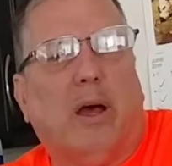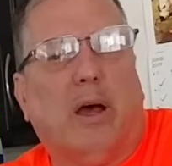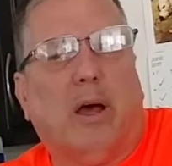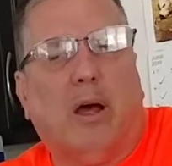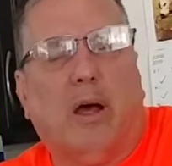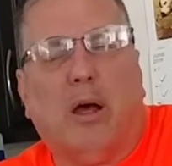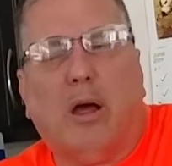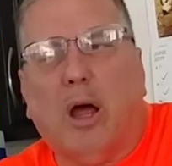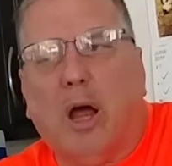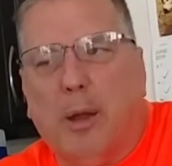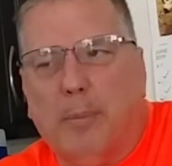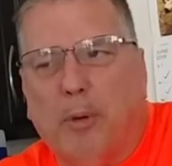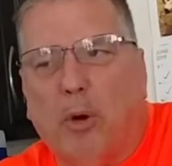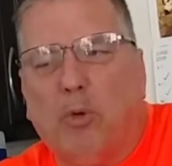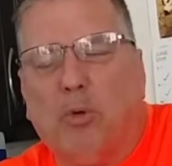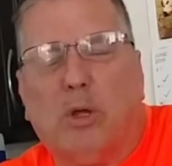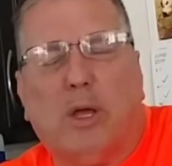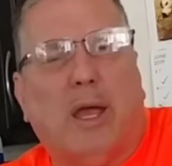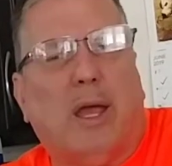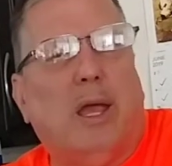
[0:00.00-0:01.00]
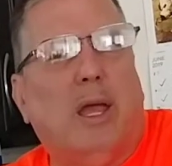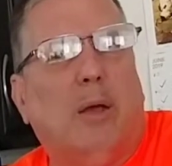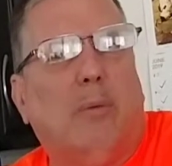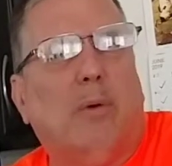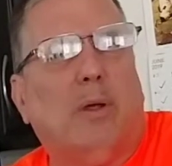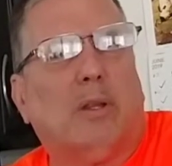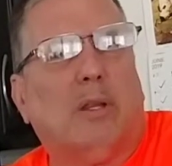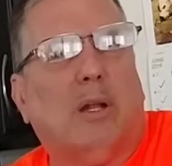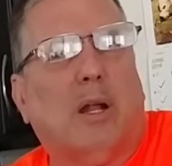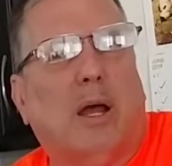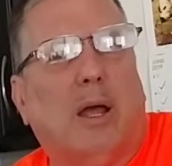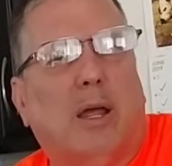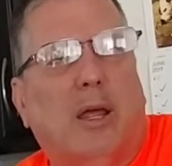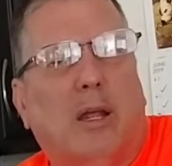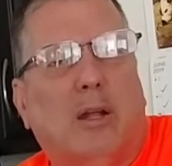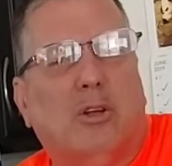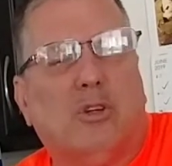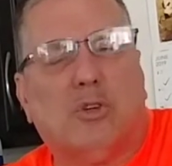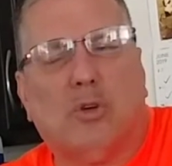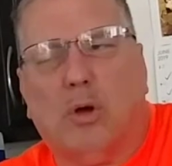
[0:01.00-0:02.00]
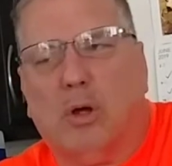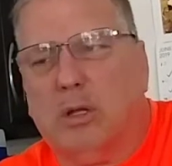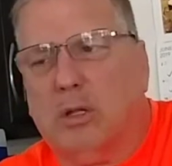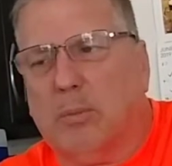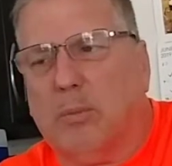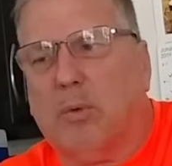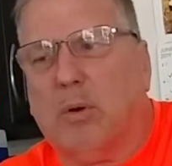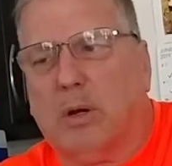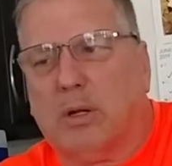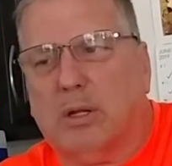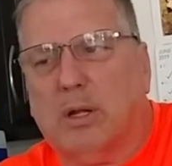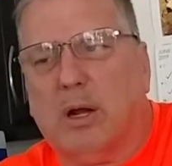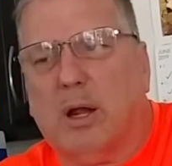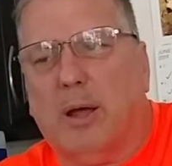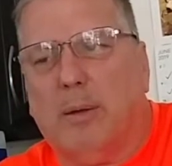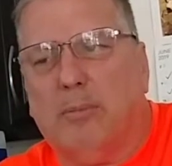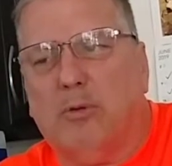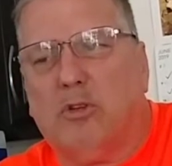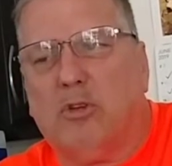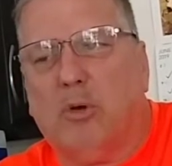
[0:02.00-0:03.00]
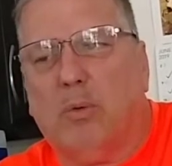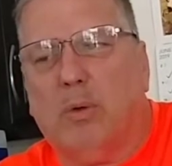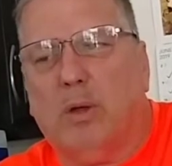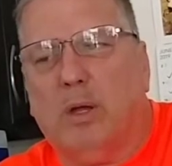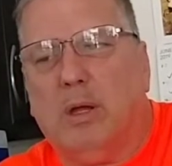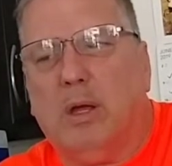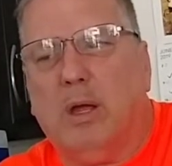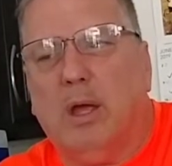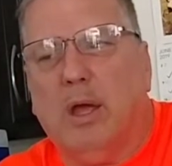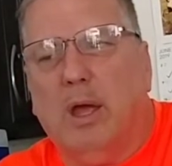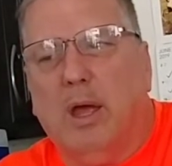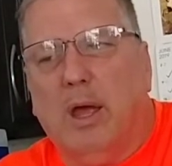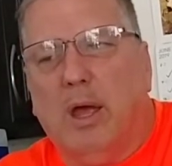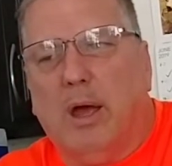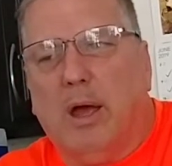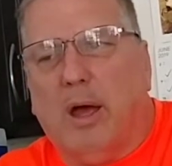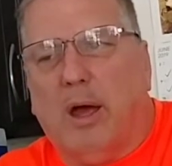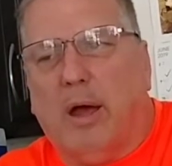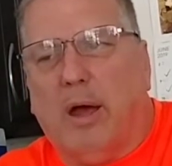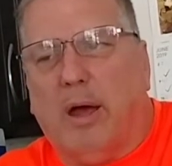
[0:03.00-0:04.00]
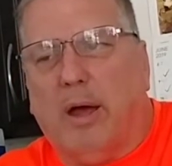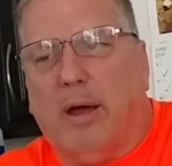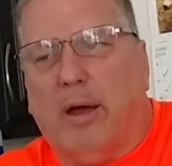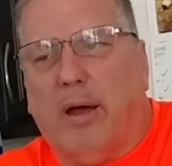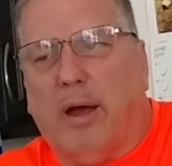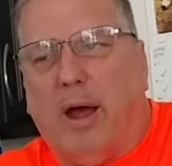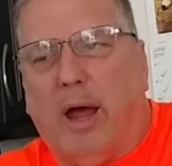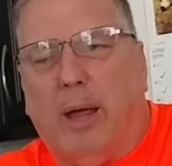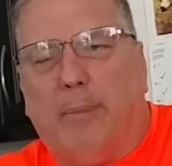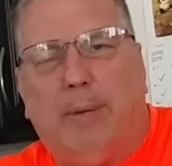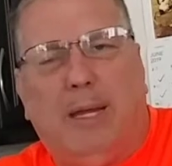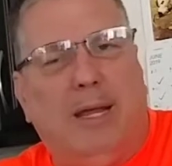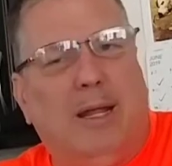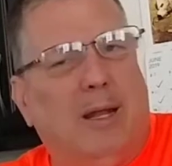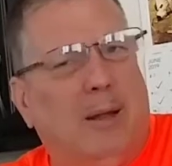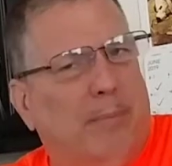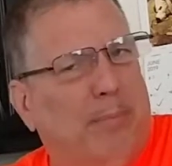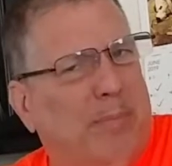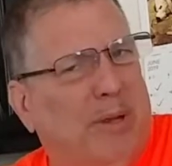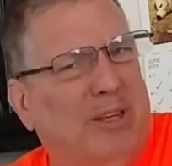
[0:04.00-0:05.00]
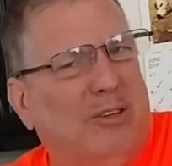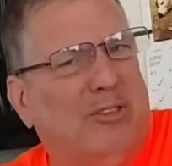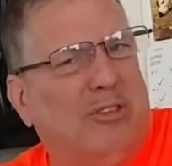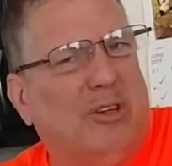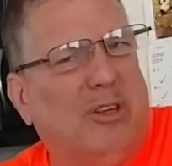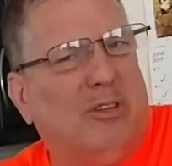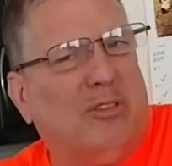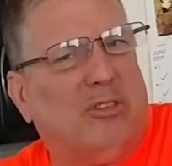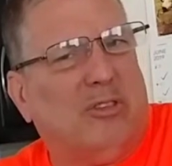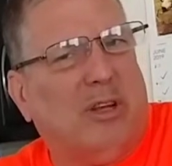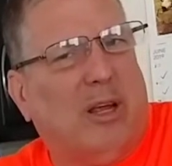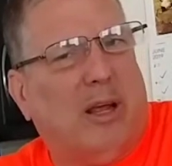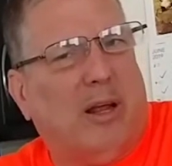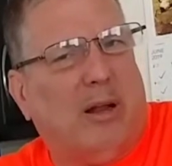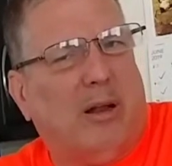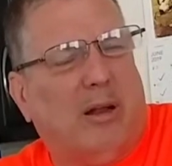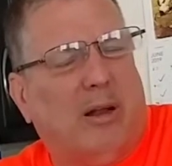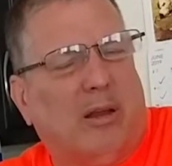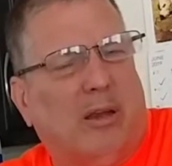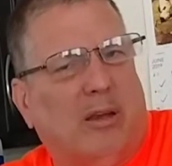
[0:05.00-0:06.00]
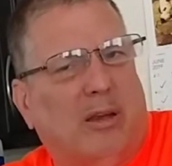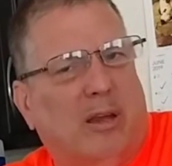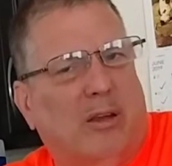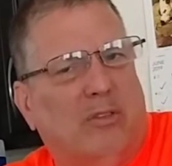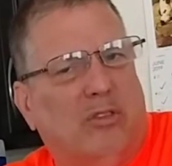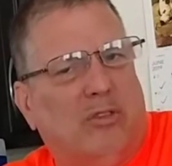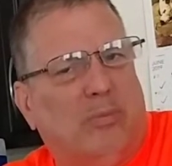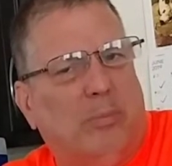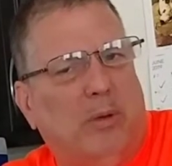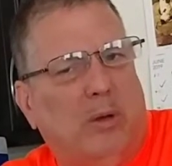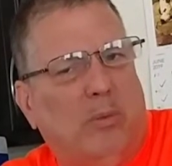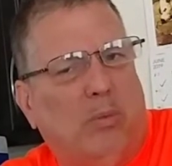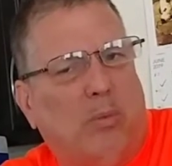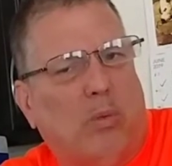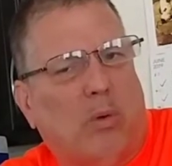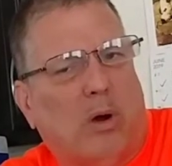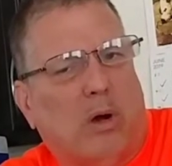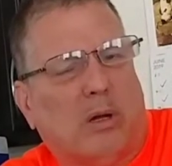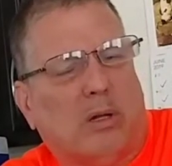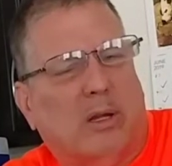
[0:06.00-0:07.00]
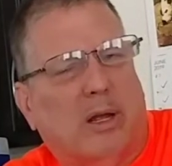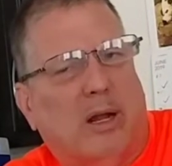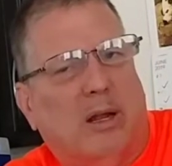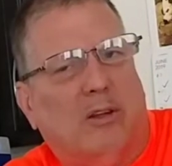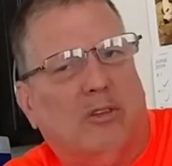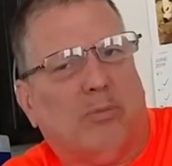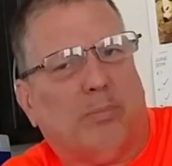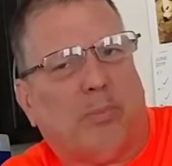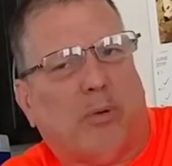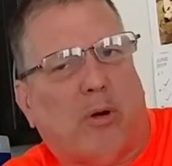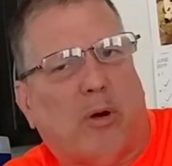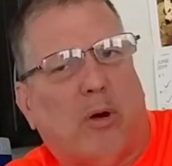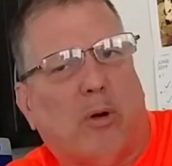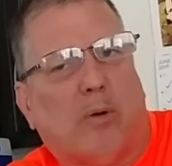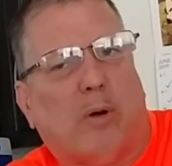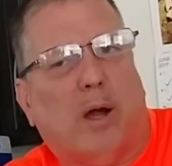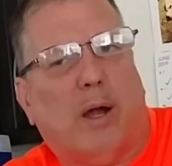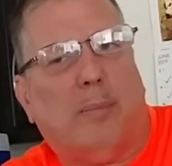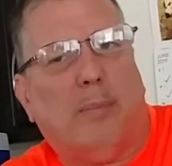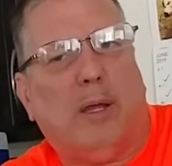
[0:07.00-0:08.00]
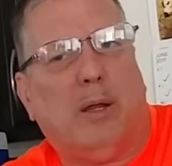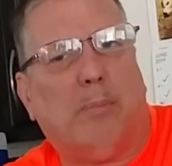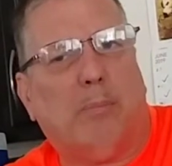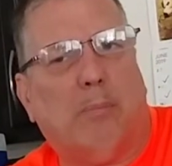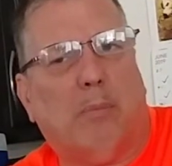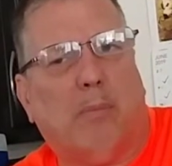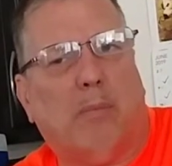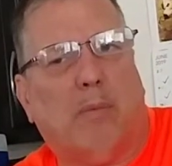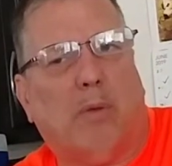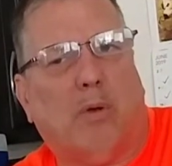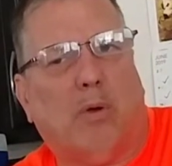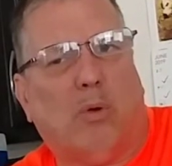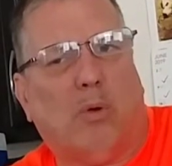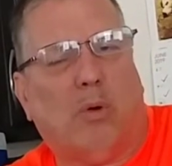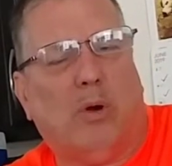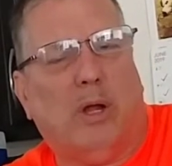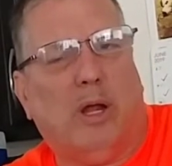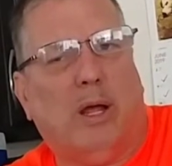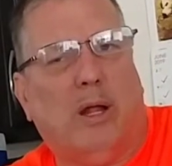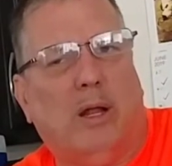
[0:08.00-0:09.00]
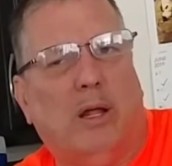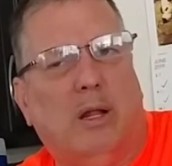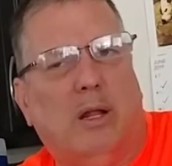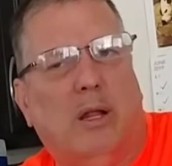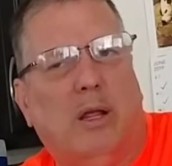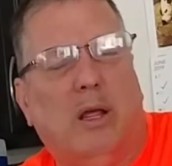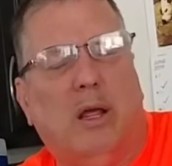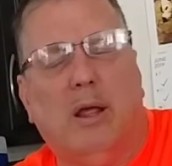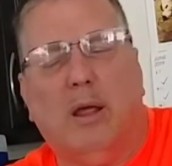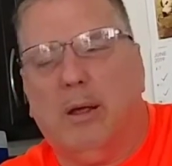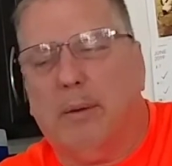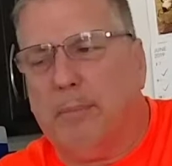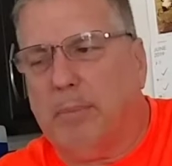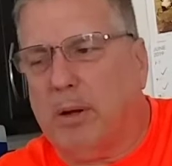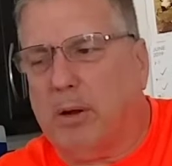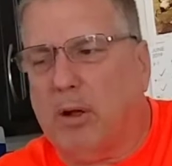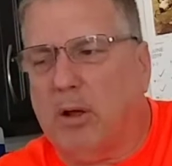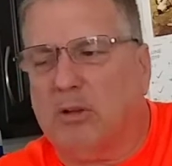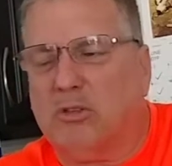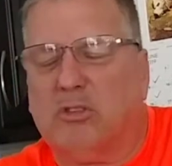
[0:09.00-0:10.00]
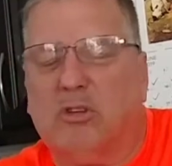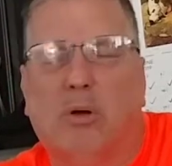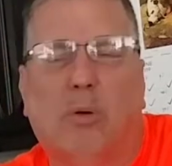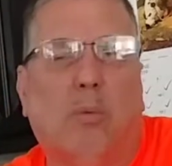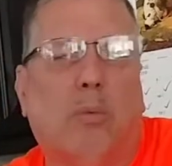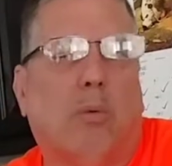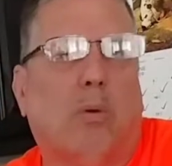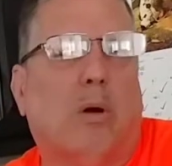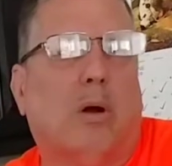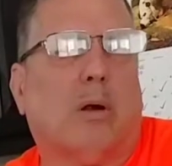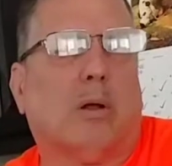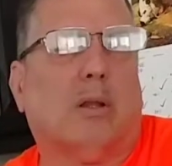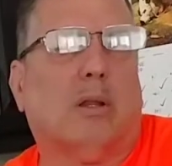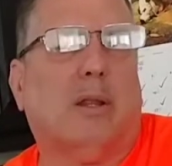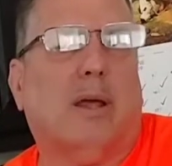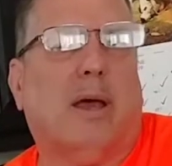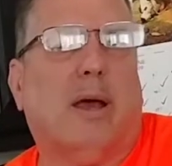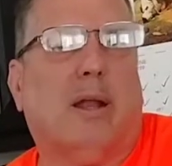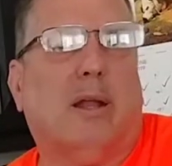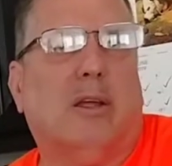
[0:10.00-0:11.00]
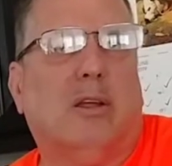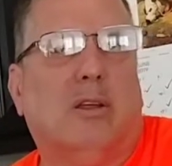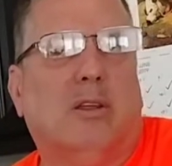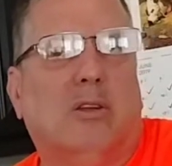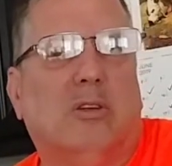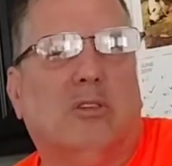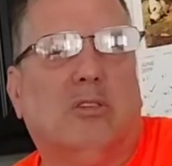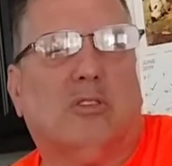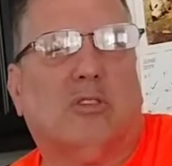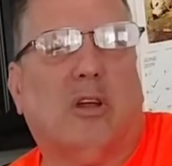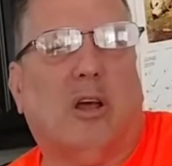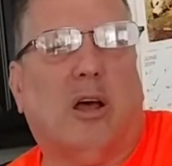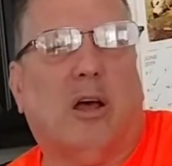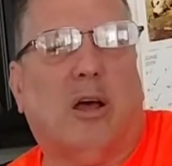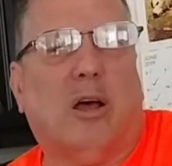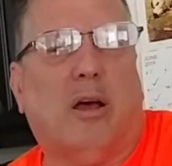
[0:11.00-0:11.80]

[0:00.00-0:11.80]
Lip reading: I'm okay with it. I enjoy the work that I'm doing. I'm in a business that gives me work that is programming oriented, but also work that is